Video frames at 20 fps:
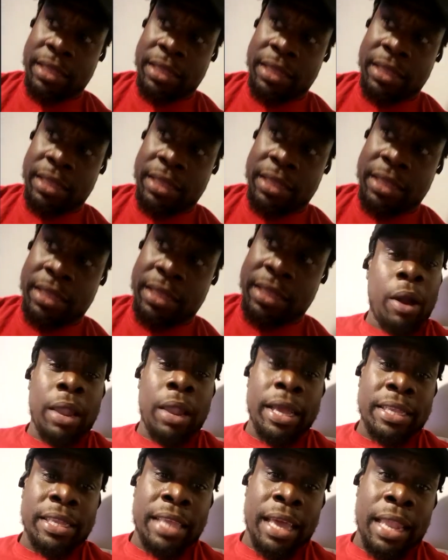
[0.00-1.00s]
you can't go
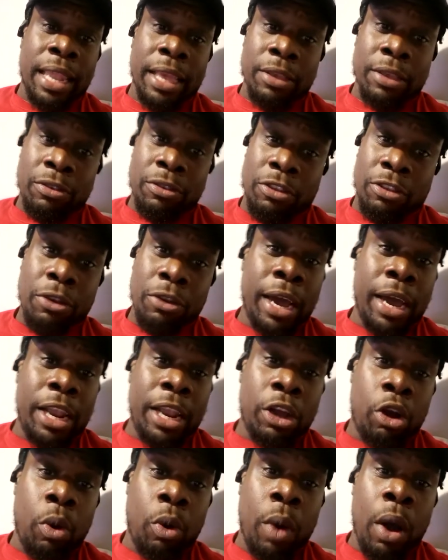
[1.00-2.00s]
out like that. Like, you still got
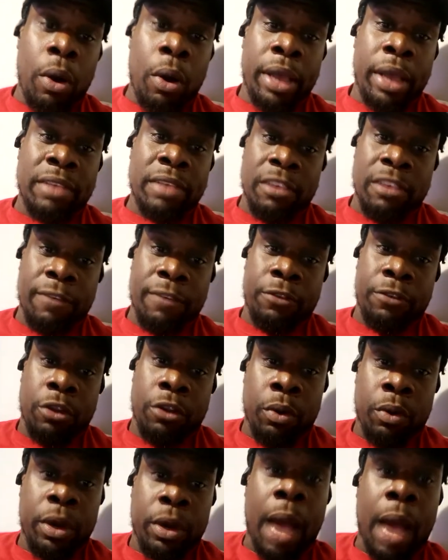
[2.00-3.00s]
to go out as if, you know
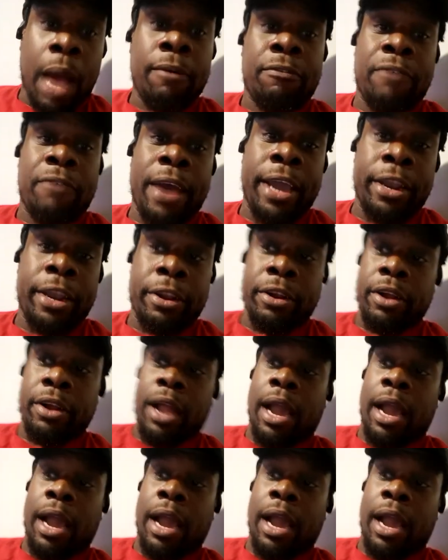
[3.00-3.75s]
what, I'm a fighter,